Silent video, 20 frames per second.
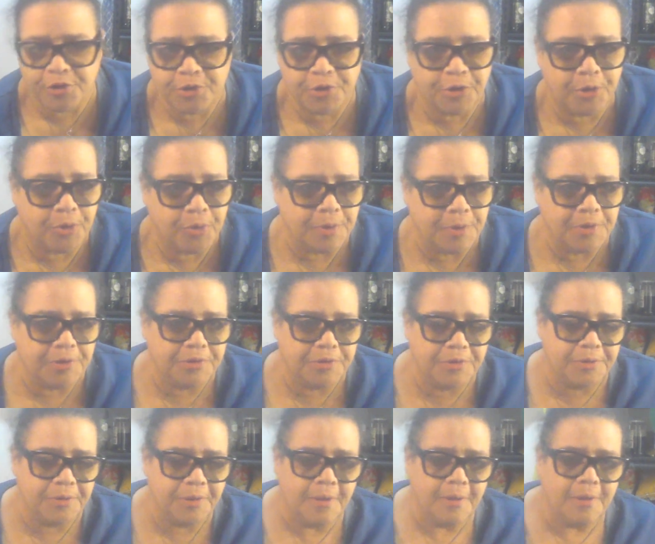show
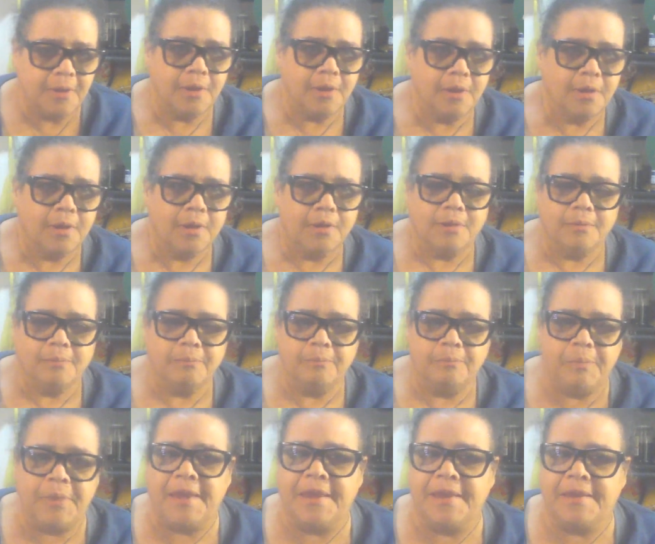is
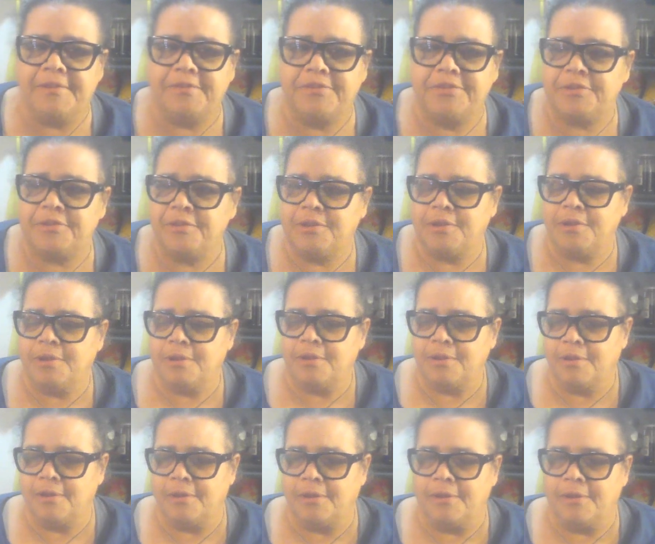based,
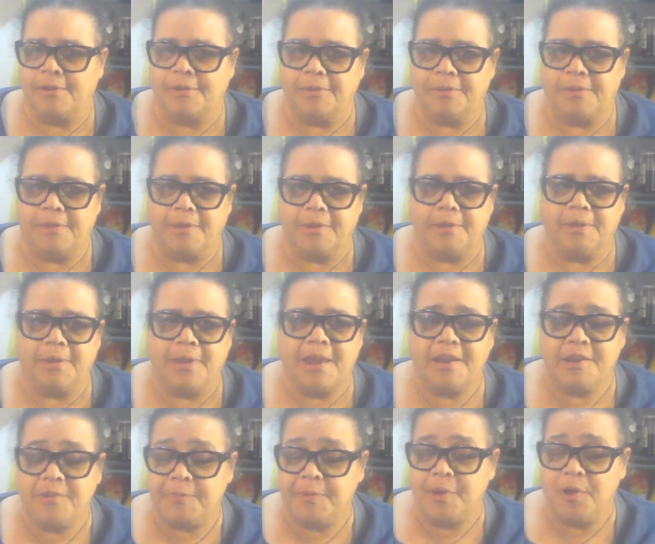uh, the
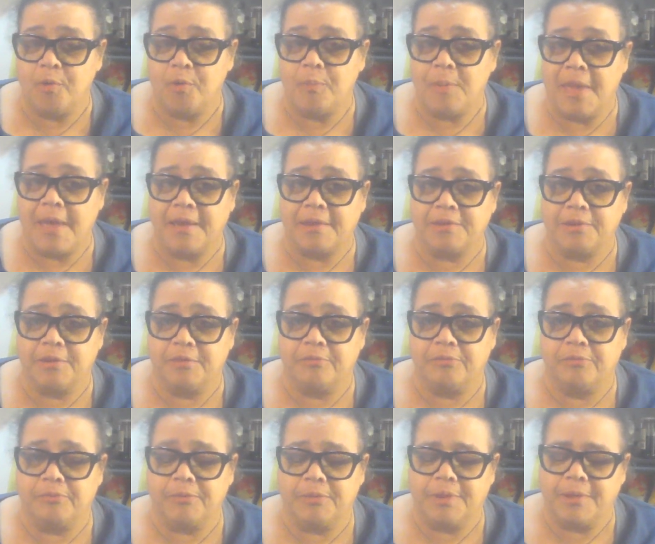HBO Max
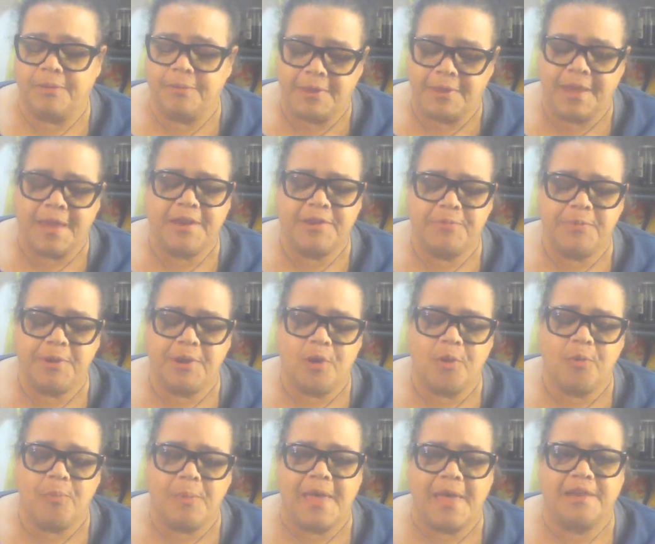of the
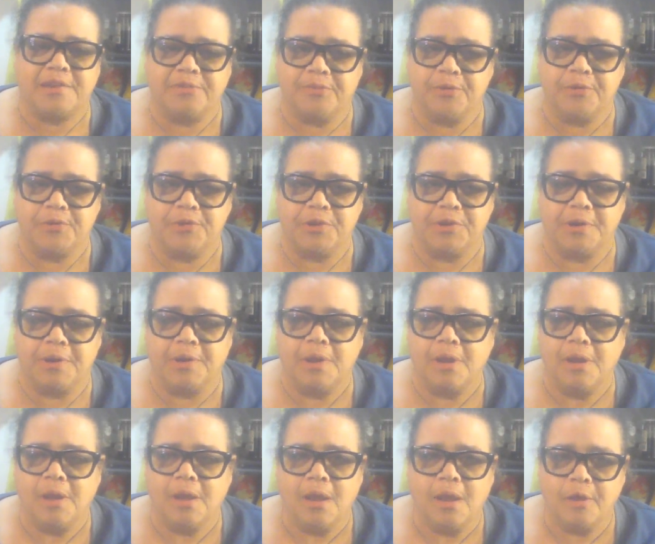HBO Max version
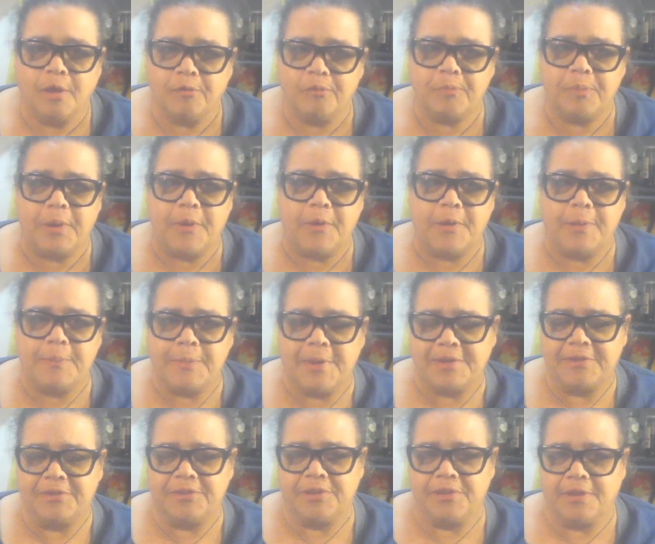of Perry
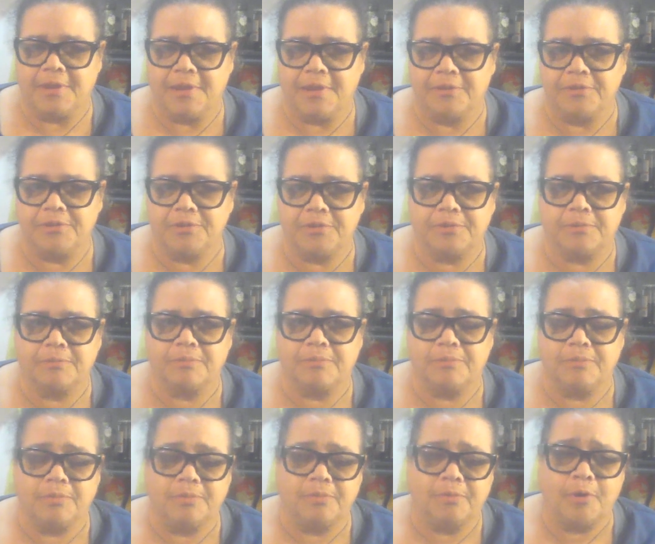Mason that's
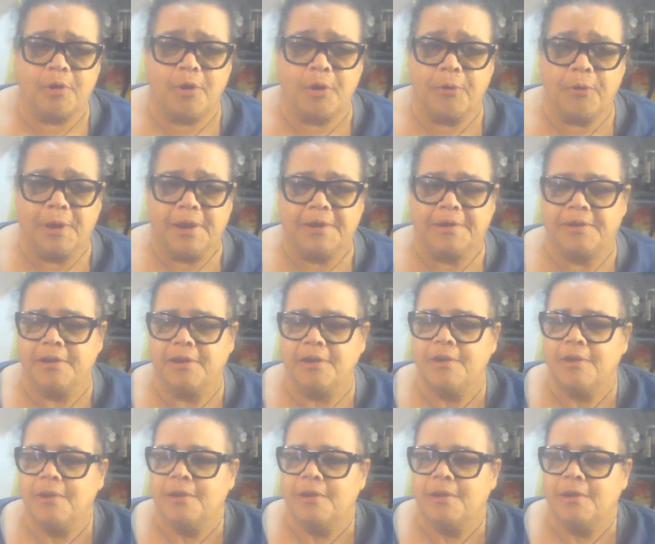current